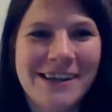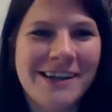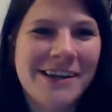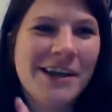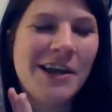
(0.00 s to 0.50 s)
or
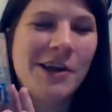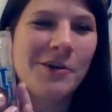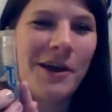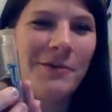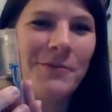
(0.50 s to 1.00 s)
like
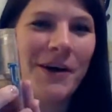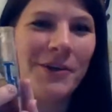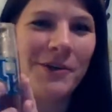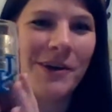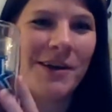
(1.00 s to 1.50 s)

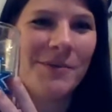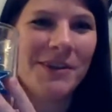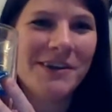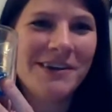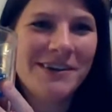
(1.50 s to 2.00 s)
grandfather and
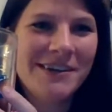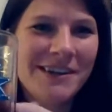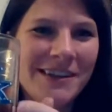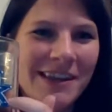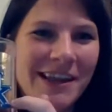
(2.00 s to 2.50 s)
grandmother
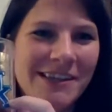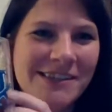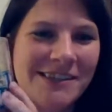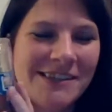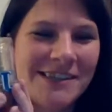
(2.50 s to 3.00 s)
put like
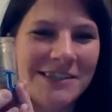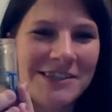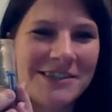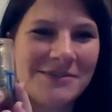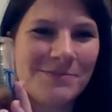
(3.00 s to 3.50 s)

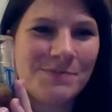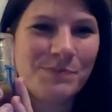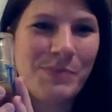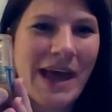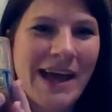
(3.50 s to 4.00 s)
stitched
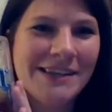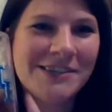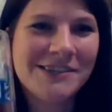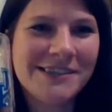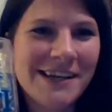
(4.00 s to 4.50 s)

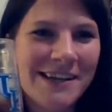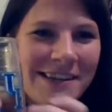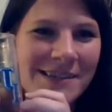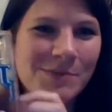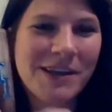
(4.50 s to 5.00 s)
patch inside
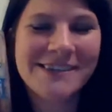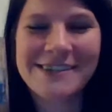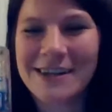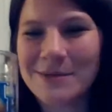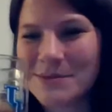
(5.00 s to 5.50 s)
of these
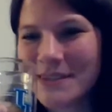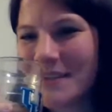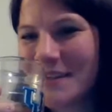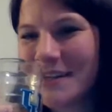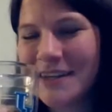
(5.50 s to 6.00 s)
plastic cups.
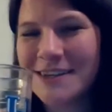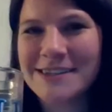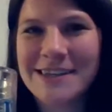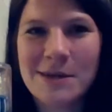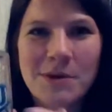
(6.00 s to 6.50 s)

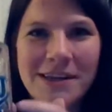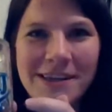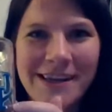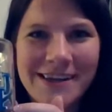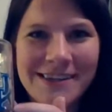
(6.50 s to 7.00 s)
Does
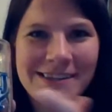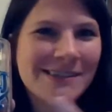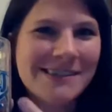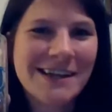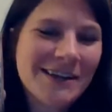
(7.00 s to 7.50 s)
anybody like this
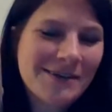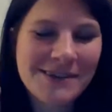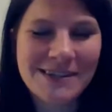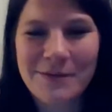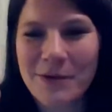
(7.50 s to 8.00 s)
is like
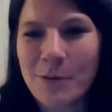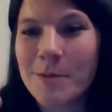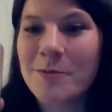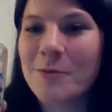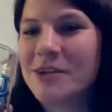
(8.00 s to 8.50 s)
stuff I
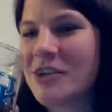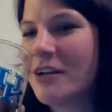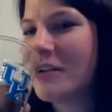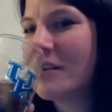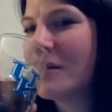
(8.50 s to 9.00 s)
remember from my
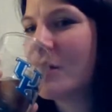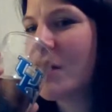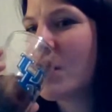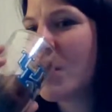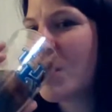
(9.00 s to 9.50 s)
childhood anyway?